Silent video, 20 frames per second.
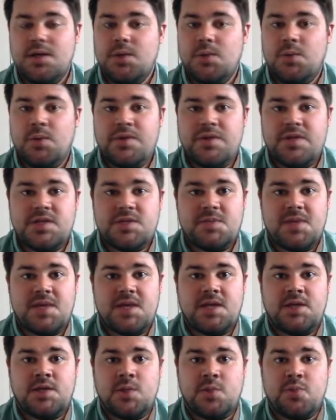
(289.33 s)
With this
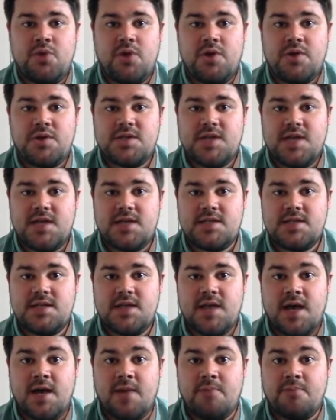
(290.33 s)
being a new process,
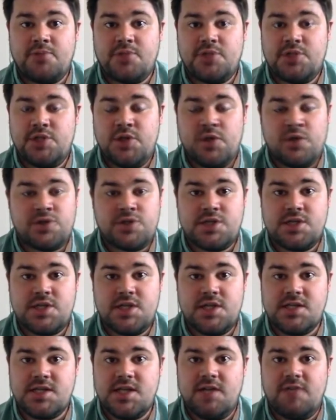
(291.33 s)
not just to
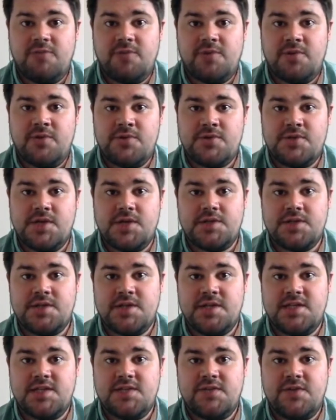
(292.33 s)
yourself but also to
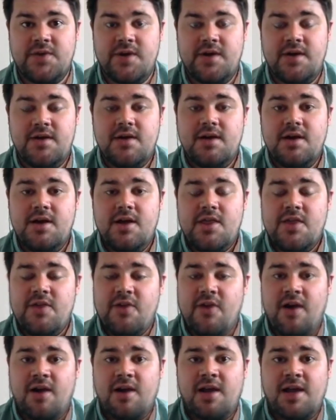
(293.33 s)
the interviewer, there
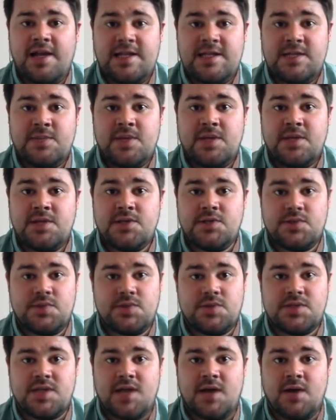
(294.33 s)
are likely to be issues
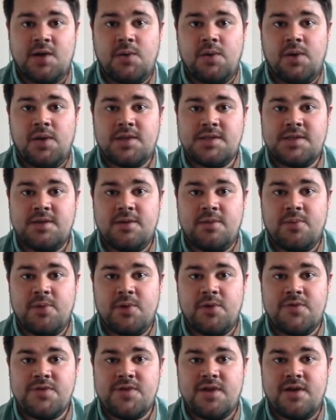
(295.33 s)
with sound quality on
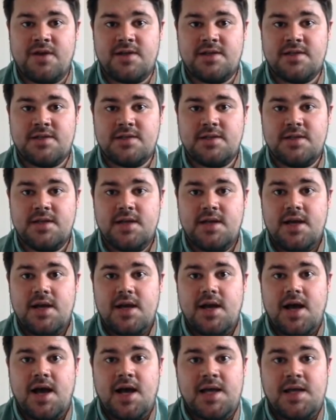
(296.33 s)
both sides.
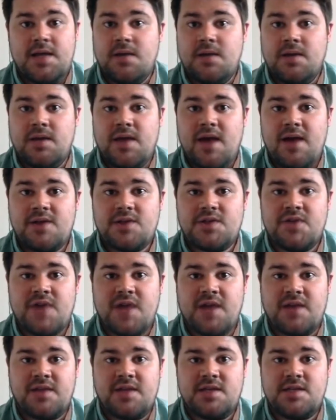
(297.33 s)
You can
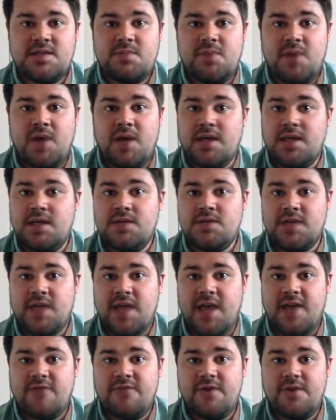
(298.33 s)
counteract this by using
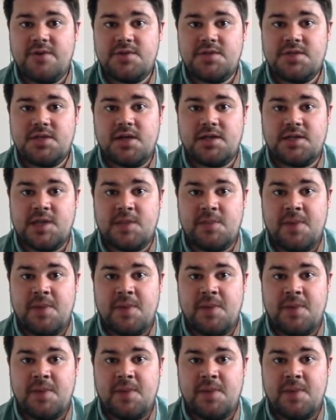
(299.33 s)
headphones to cut out